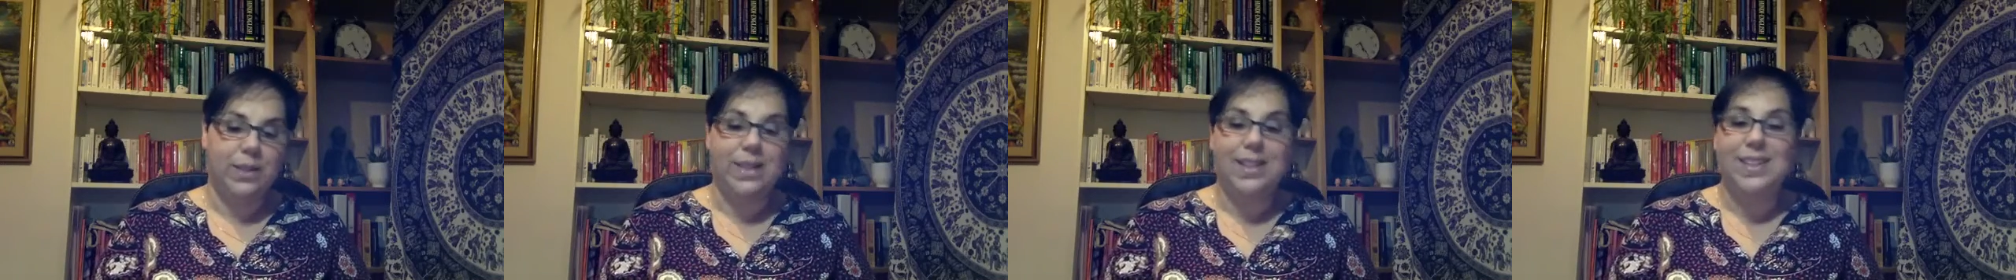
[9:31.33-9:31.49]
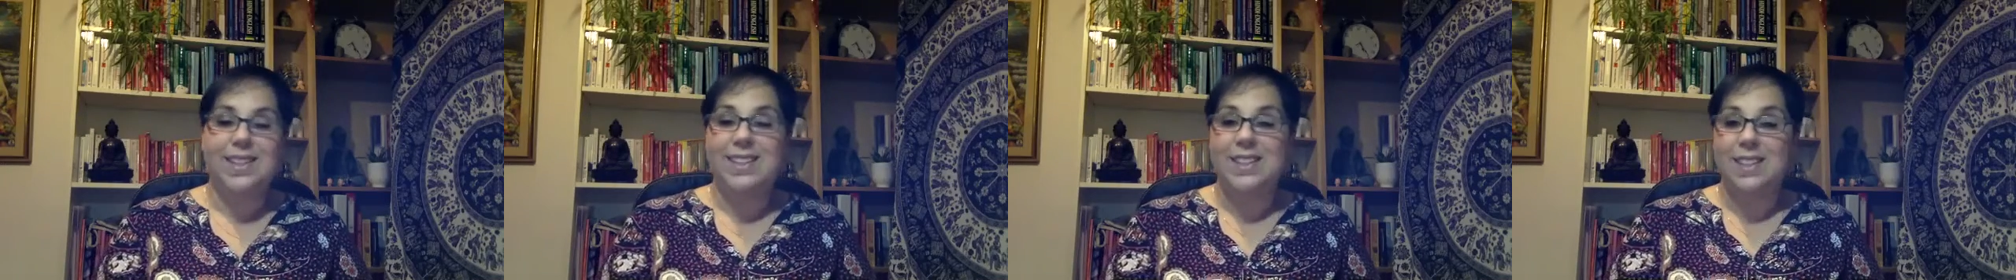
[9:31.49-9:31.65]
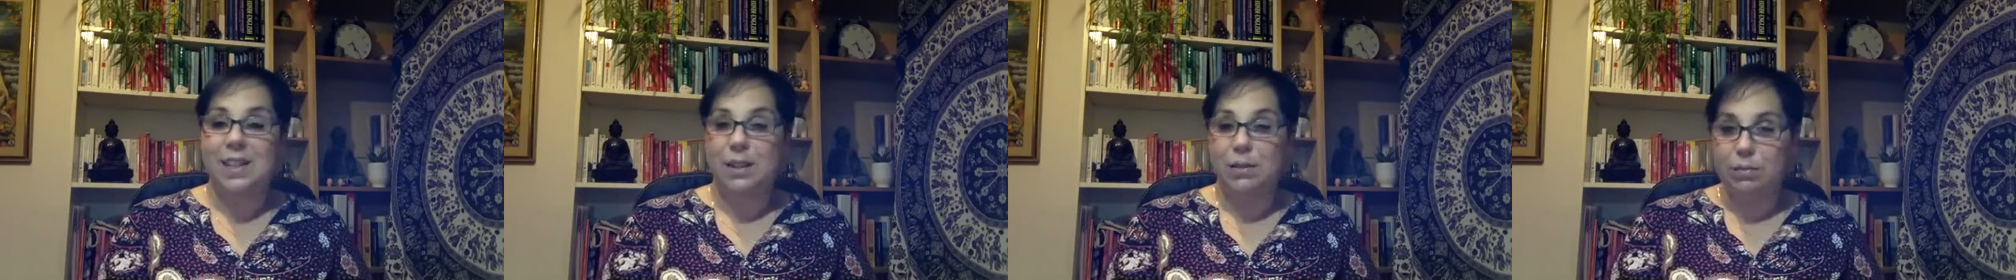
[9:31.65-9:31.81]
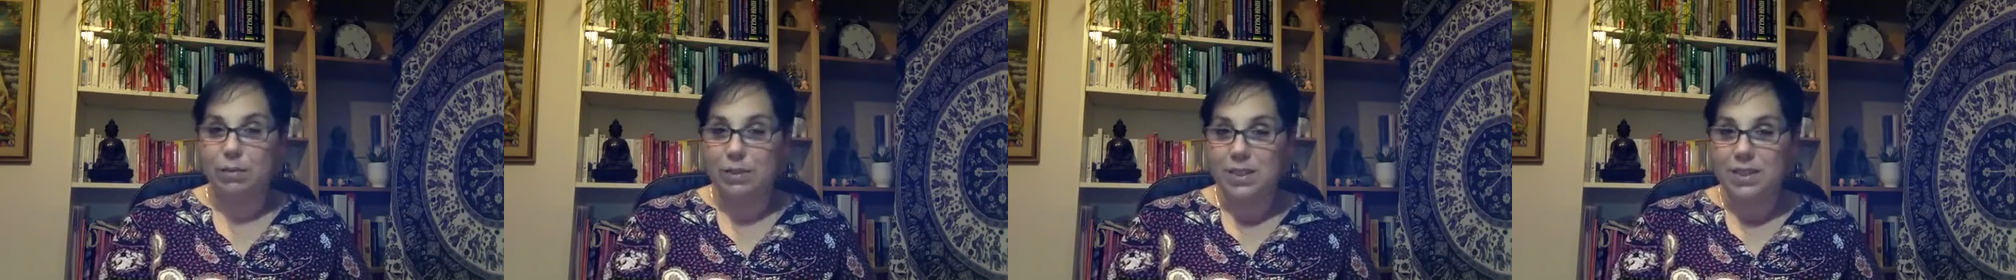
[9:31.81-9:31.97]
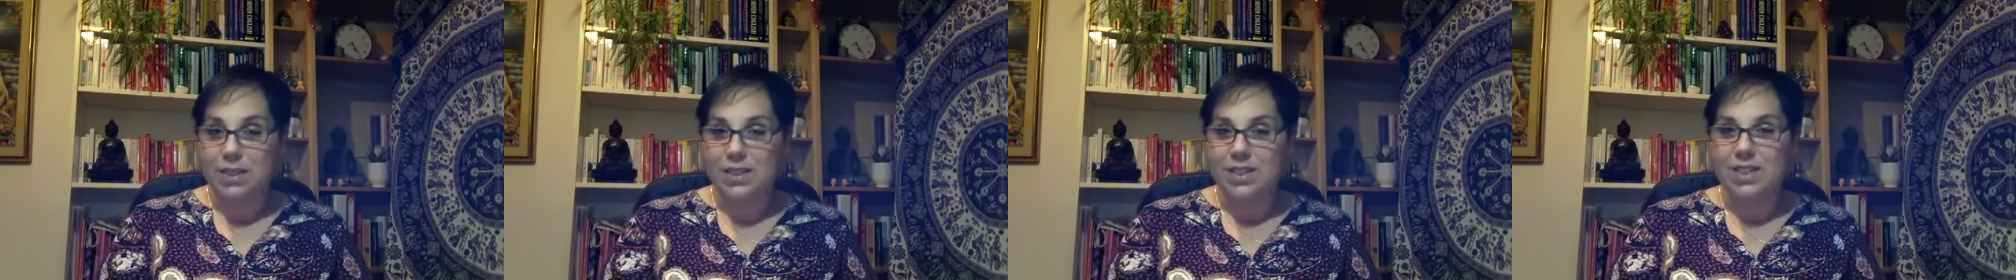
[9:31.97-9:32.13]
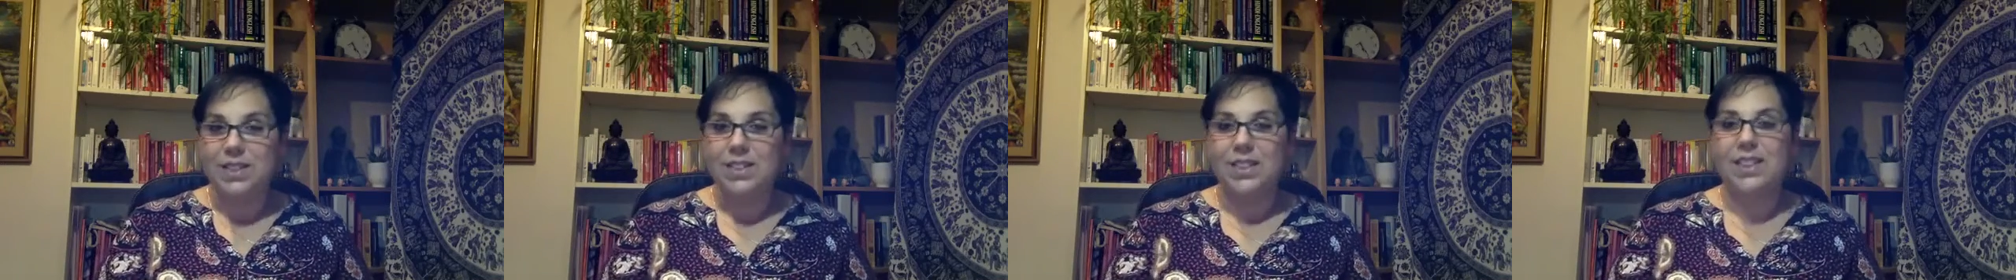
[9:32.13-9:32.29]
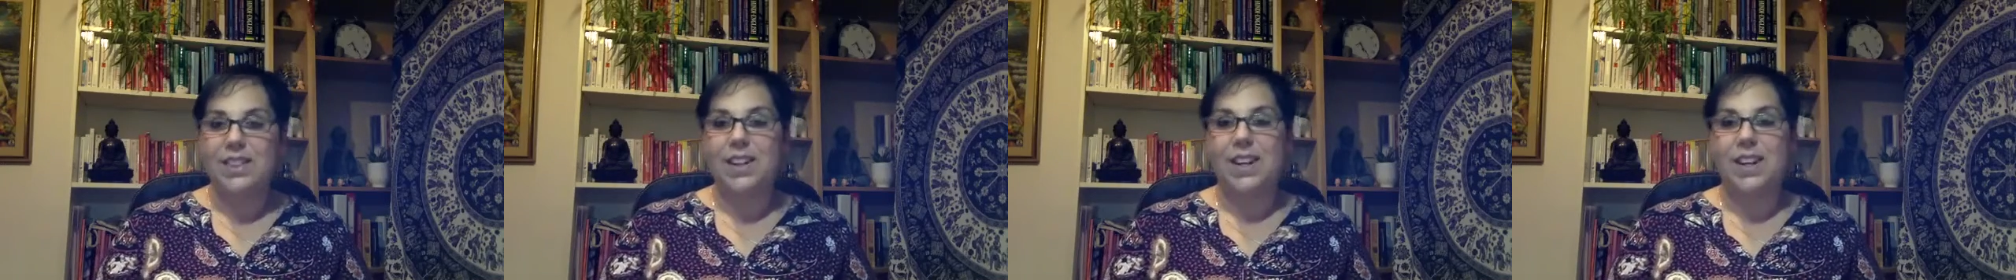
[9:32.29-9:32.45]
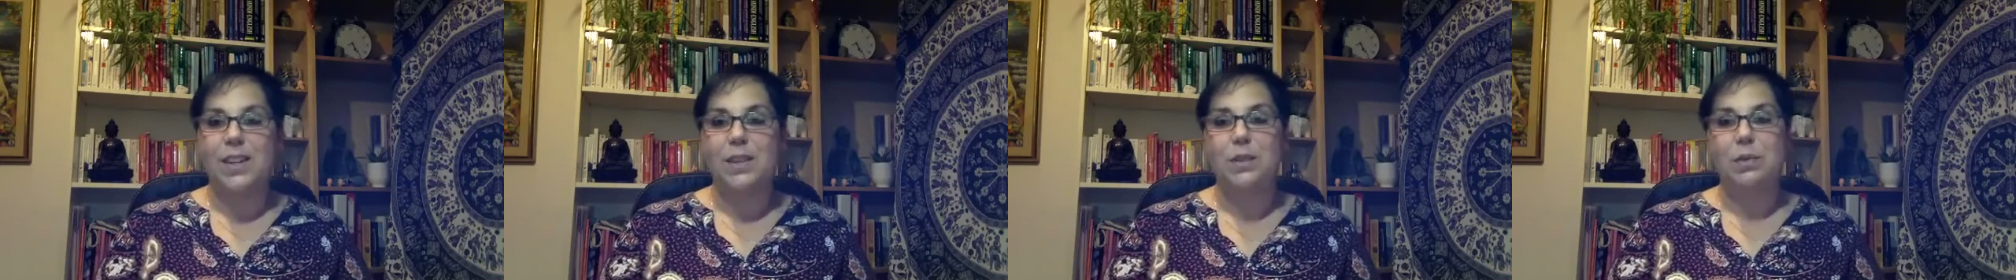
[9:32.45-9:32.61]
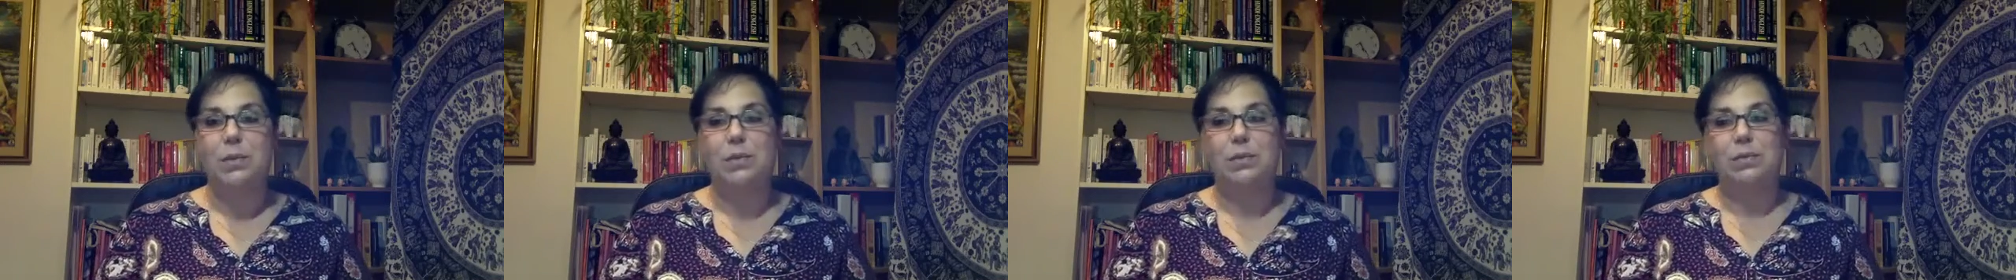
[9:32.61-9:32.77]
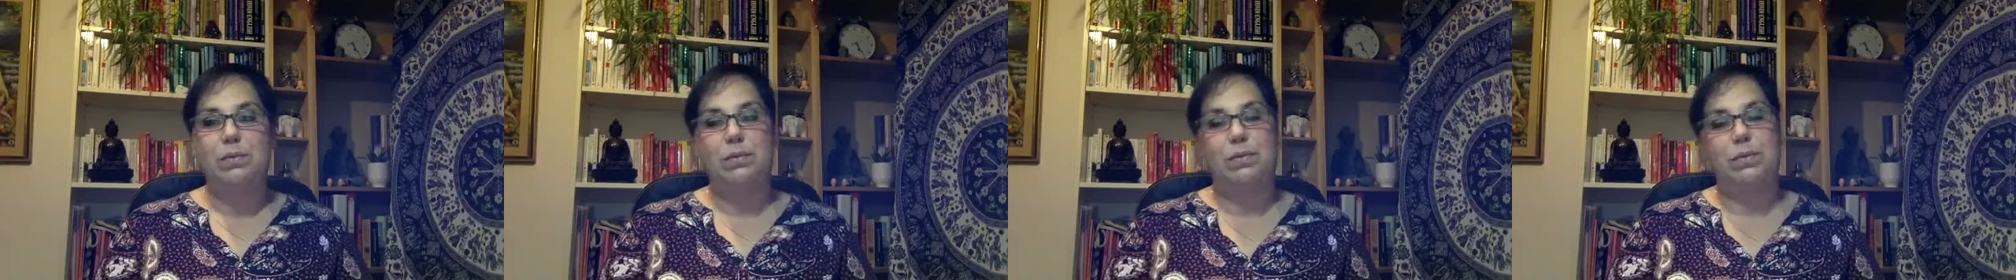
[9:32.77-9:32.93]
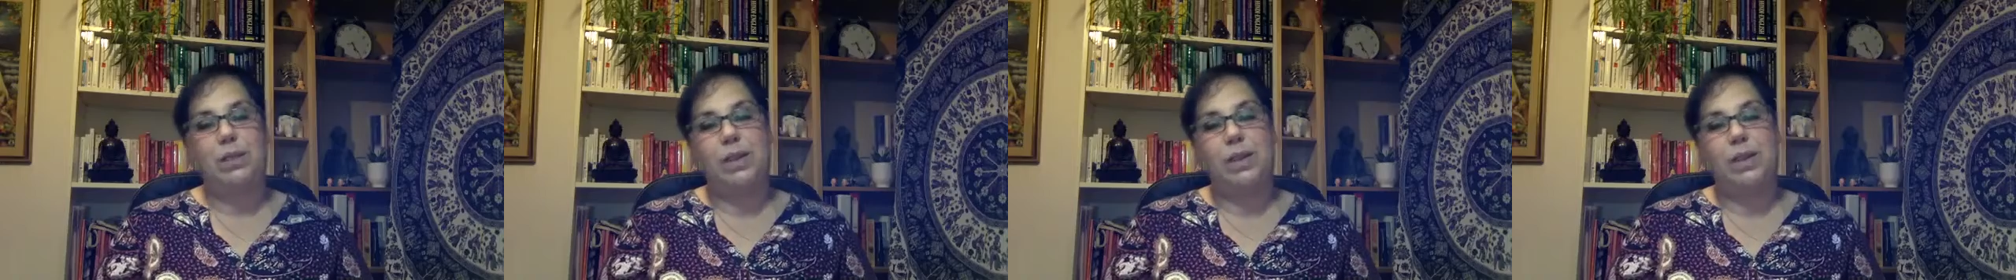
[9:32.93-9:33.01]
any difference in the kind of